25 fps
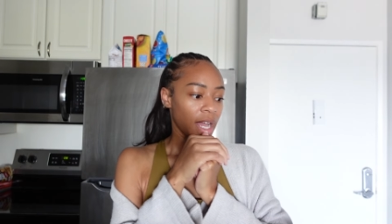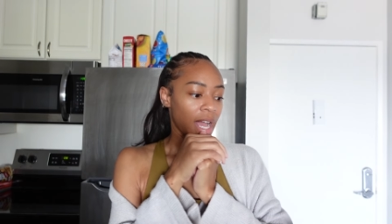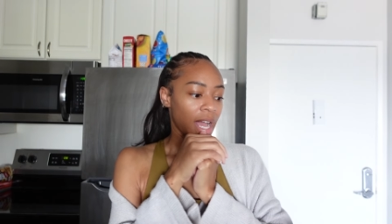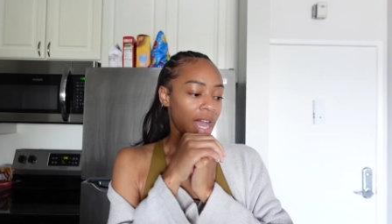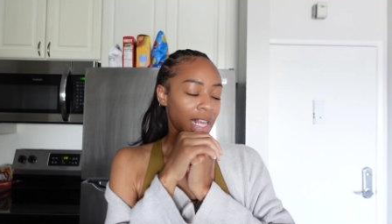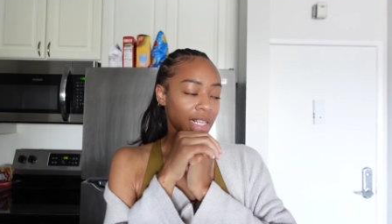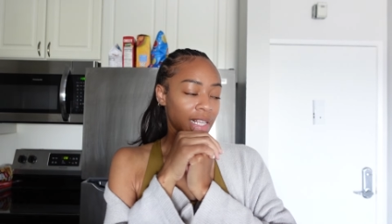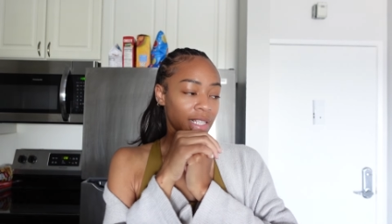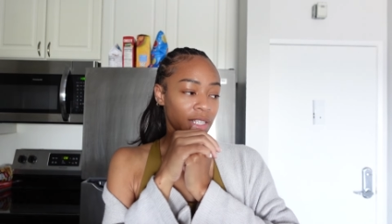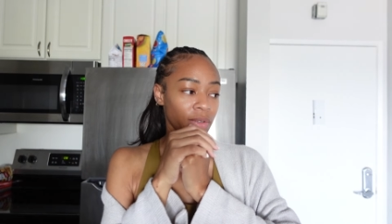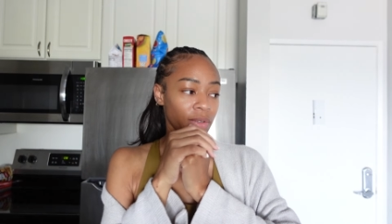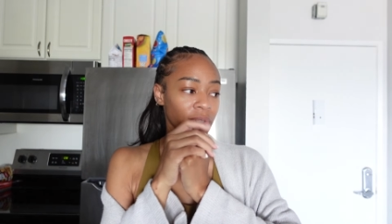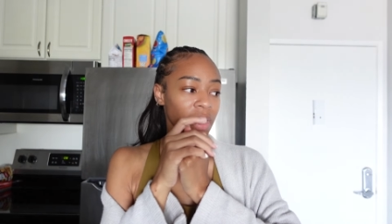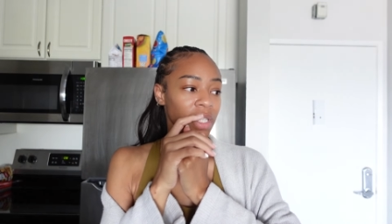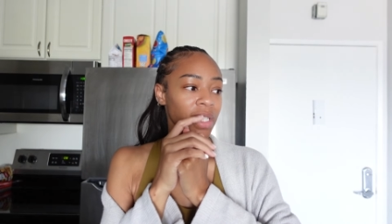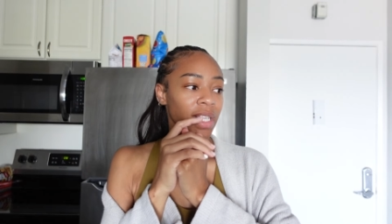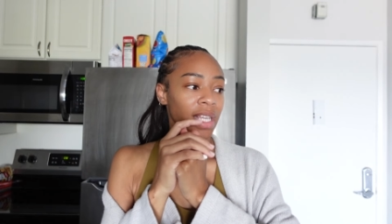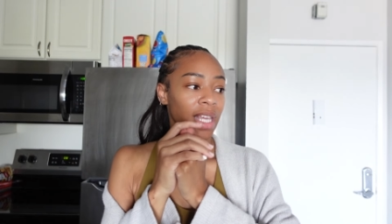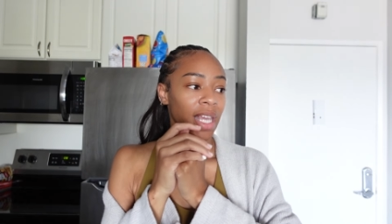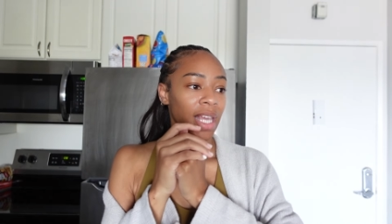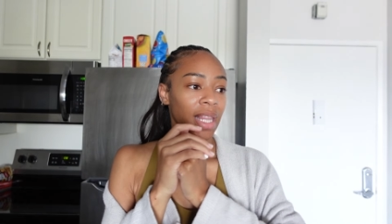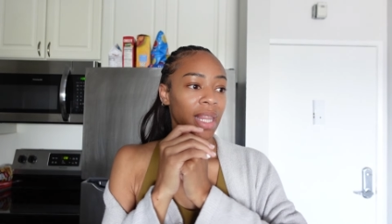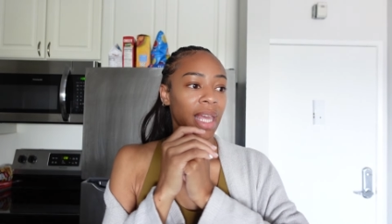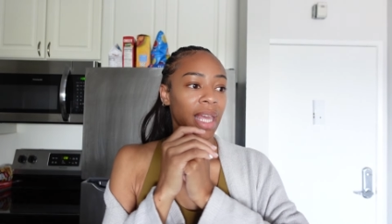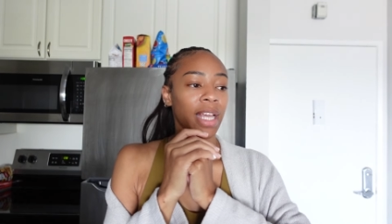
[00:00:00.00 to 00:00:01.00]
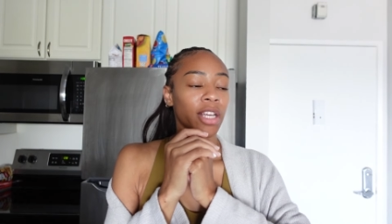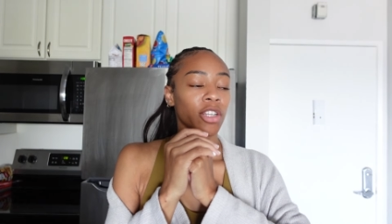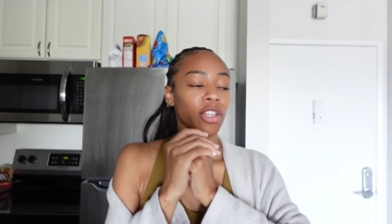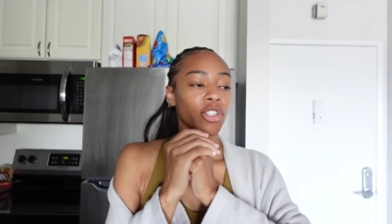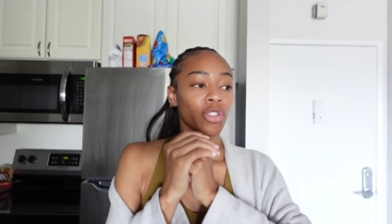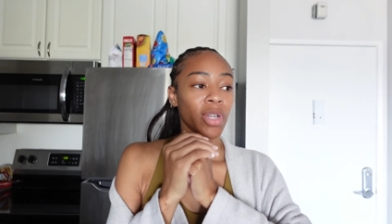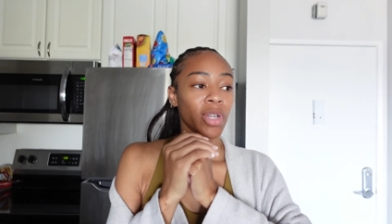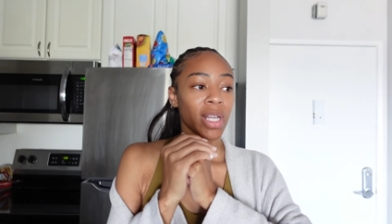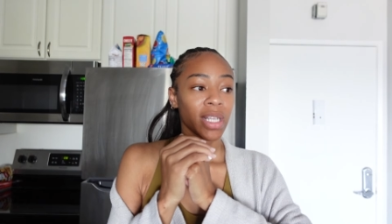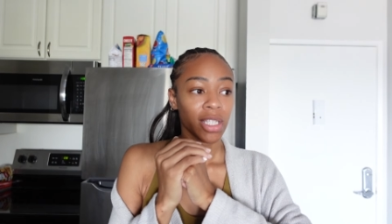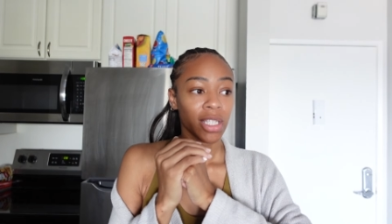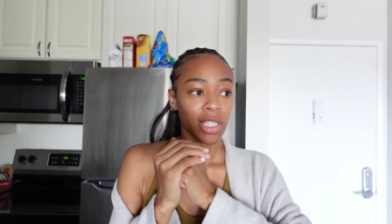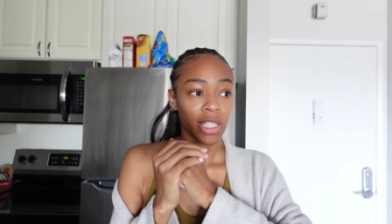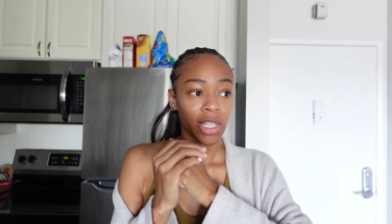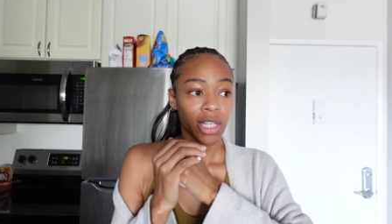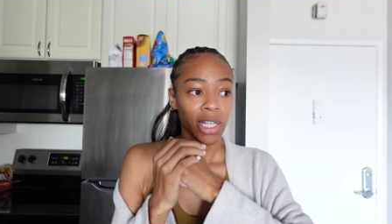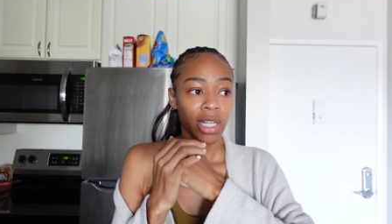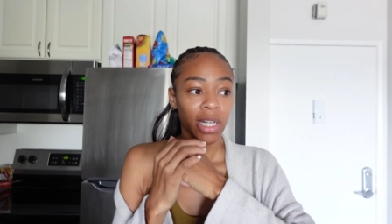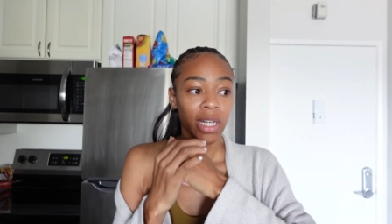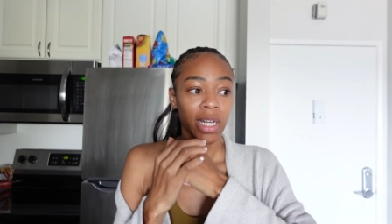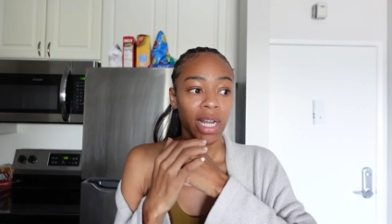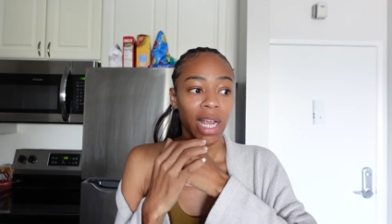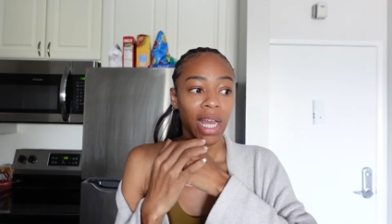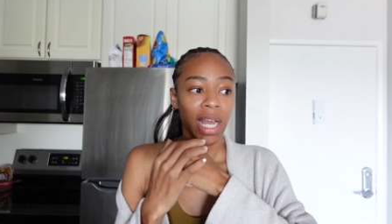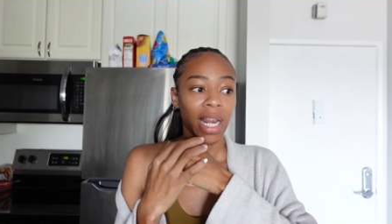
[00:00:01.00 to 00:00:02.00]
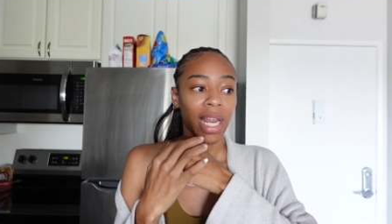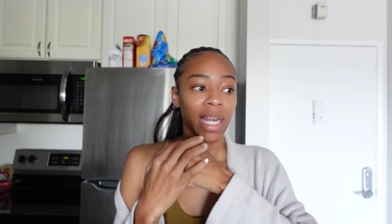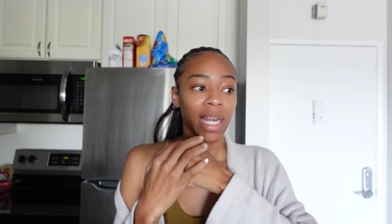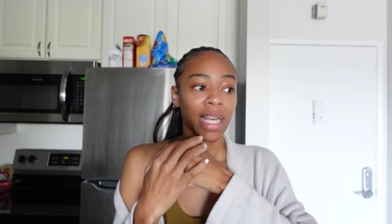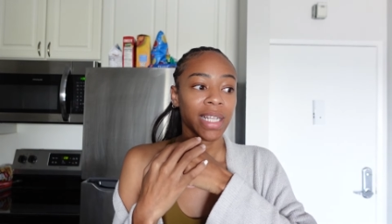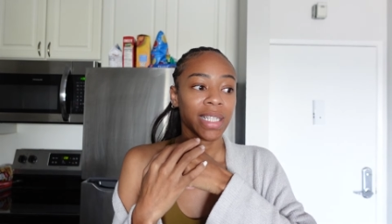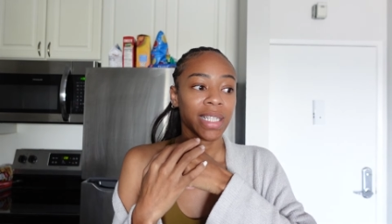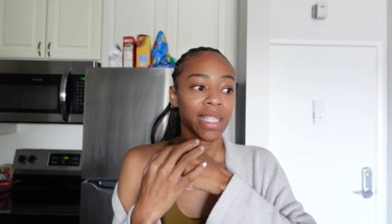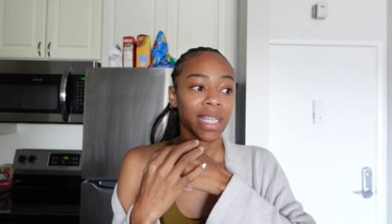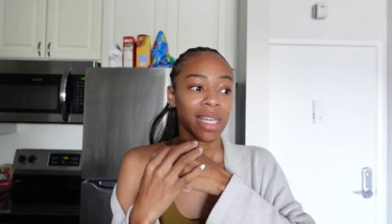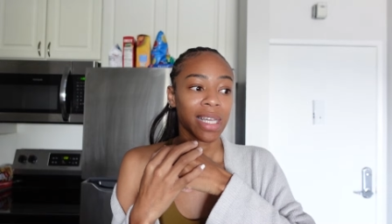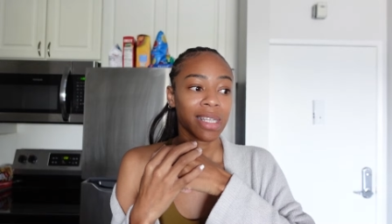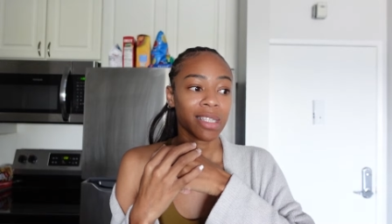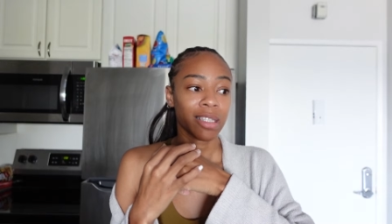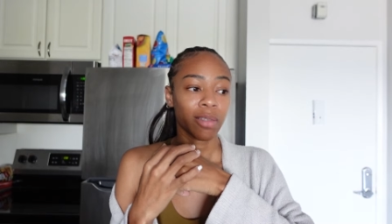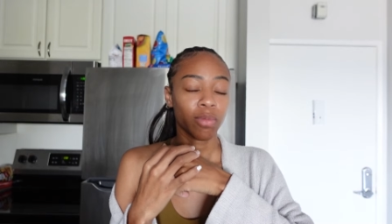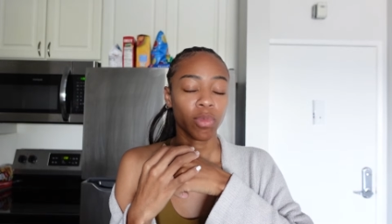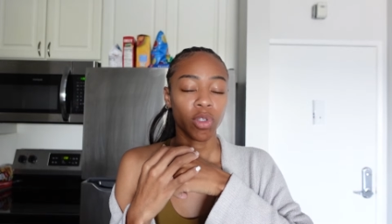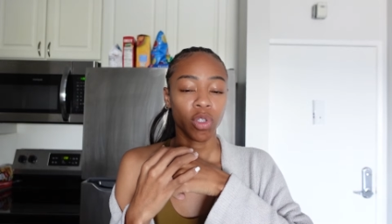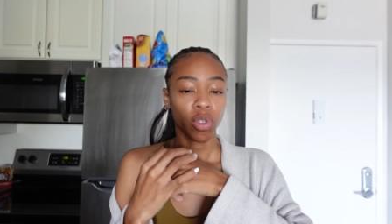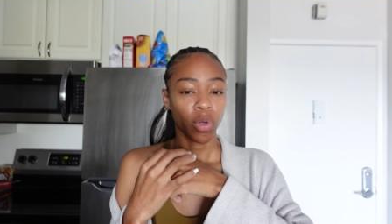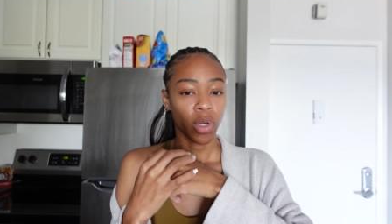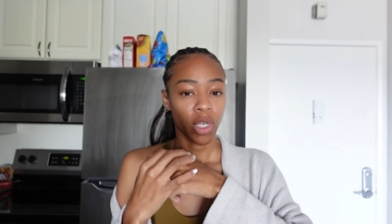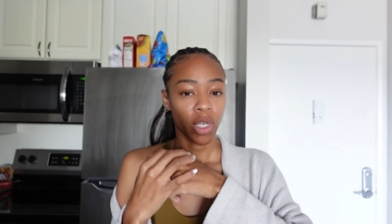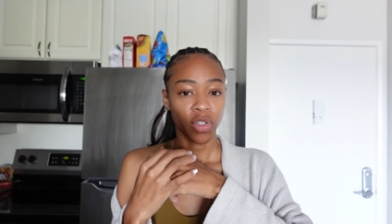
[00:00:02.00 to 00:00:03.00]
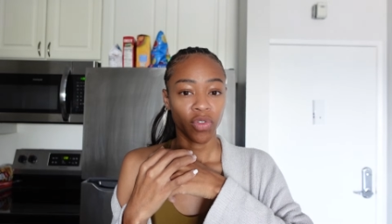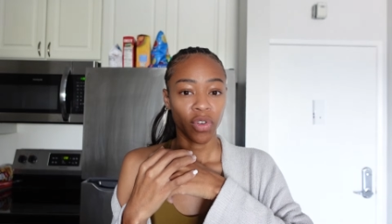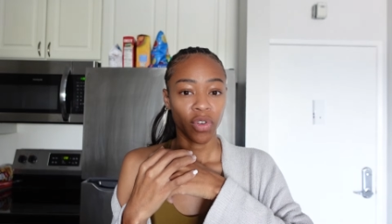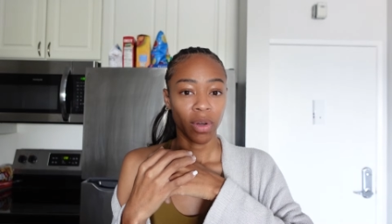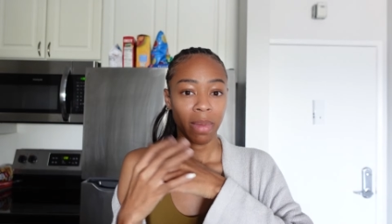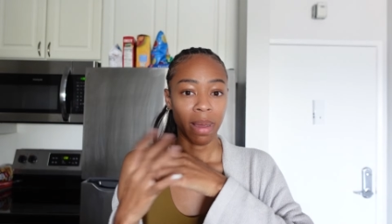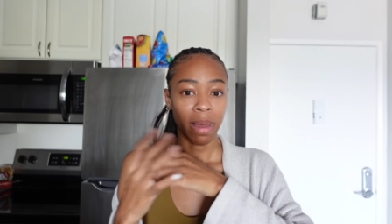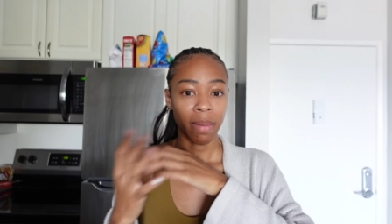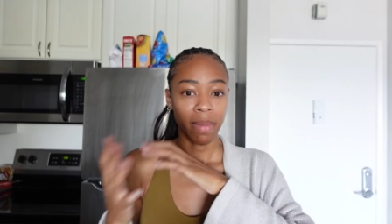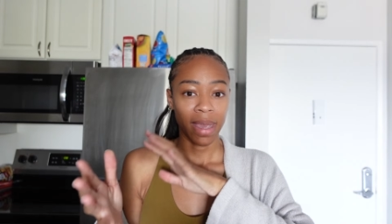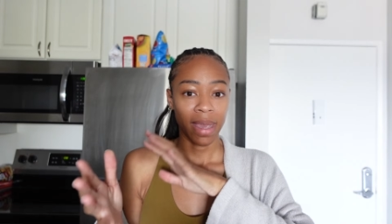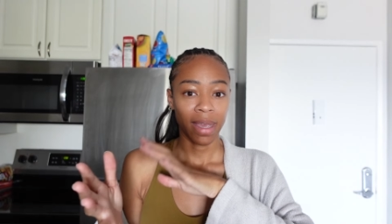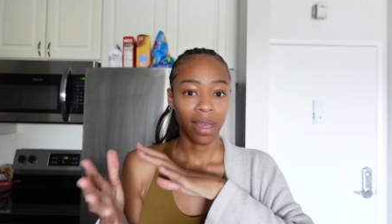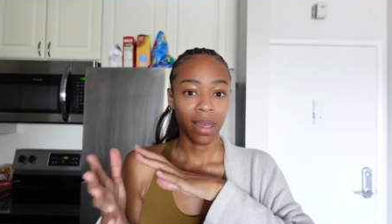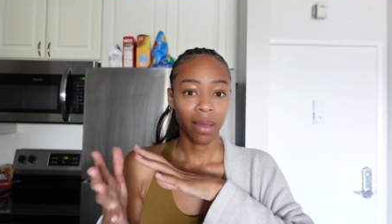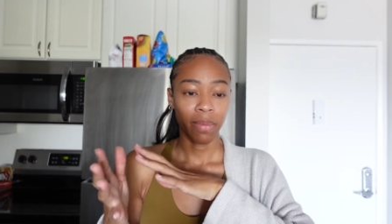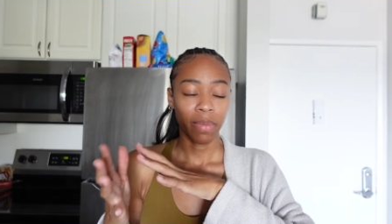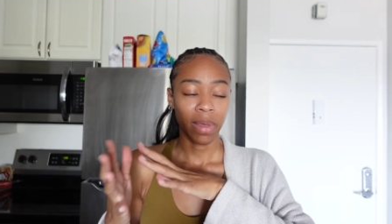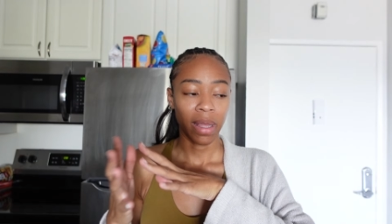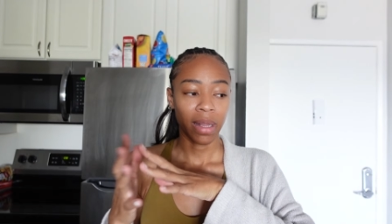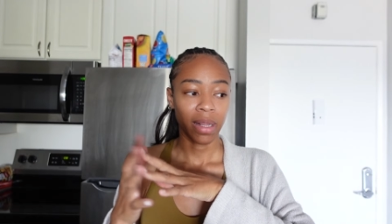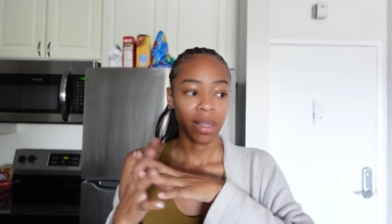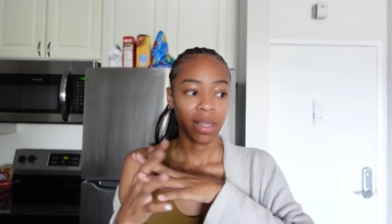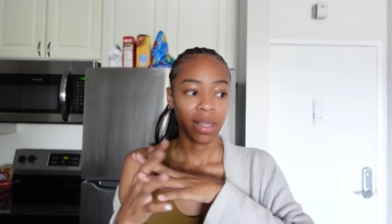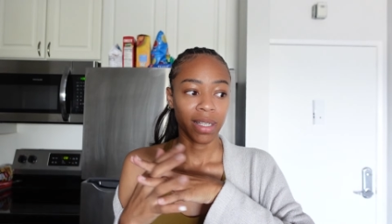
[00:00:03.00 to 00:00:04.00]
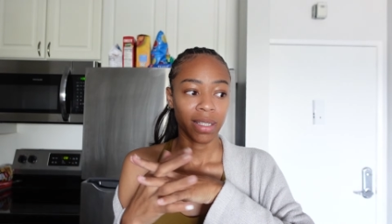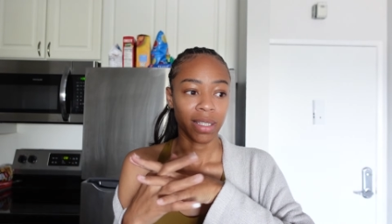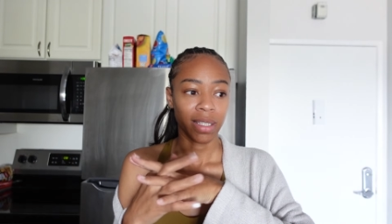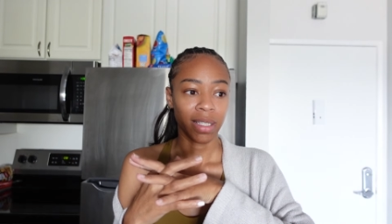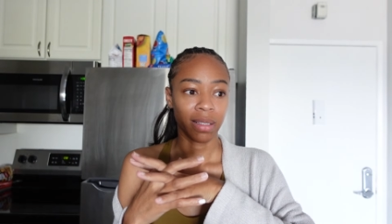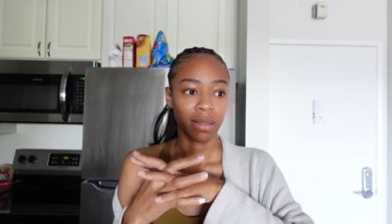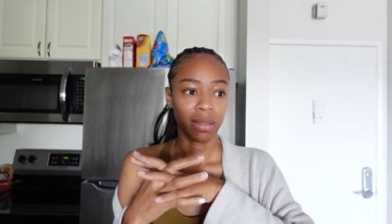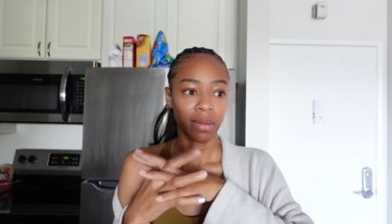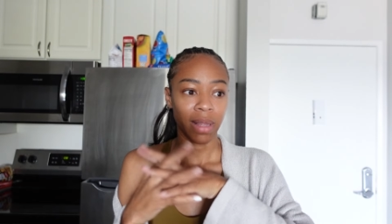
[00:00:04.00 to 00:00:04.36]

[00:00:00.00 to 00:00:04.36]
I still need to get like a dresser and I need to get some storage for my makeup and this